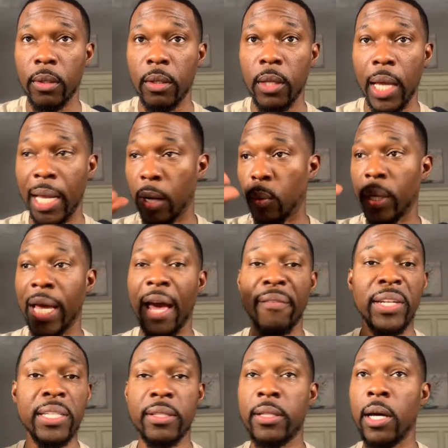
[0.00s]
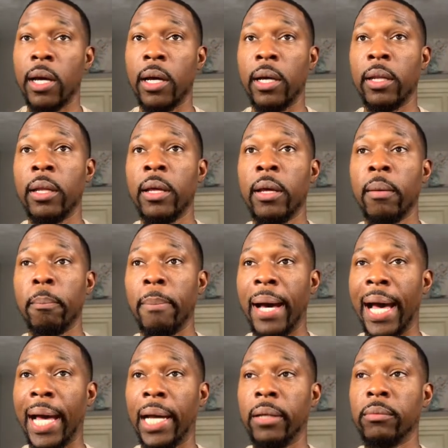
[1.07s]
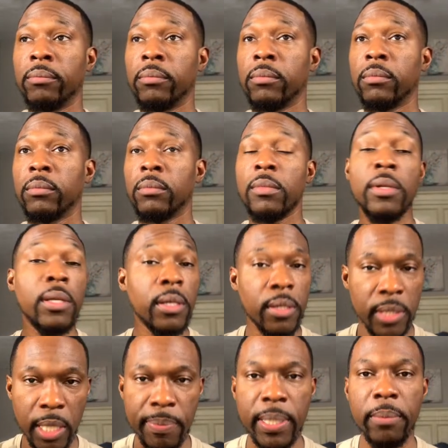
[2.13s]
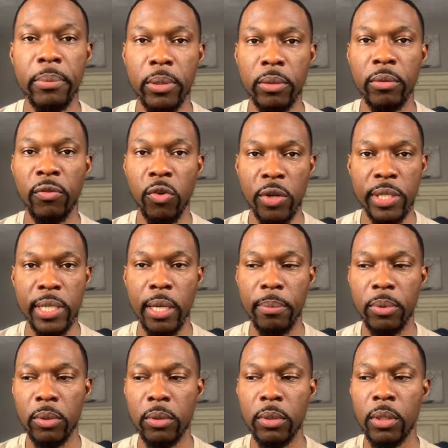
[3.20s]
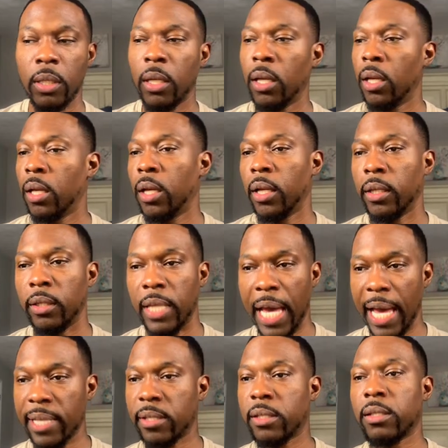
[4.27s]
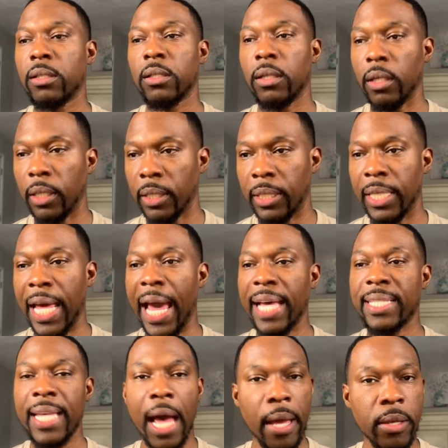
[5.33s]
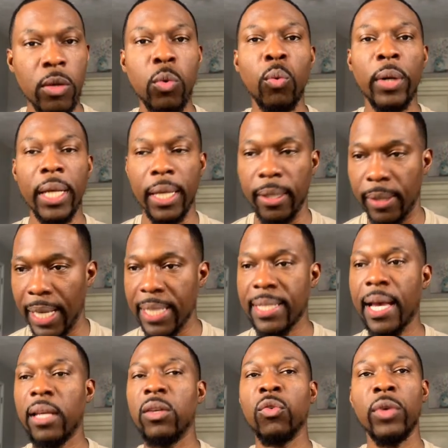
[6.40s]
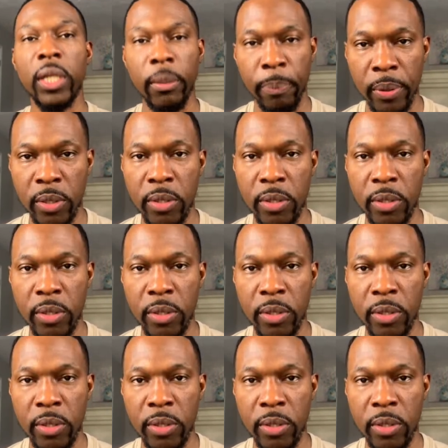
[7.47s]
And I want to have this done by September, for example. That's how you win. That's how you really put